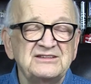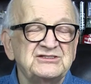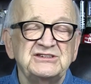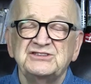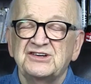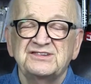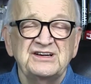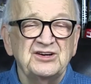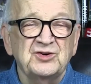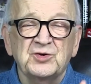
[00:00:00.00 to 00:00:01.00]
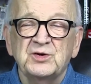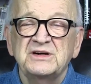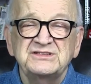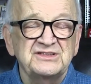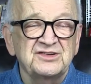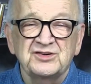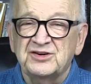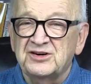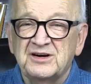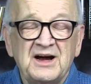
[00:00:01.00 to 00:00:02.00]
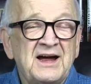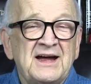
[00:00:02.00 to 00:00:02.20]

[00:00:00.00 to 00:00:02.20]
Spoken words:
She just encourages her.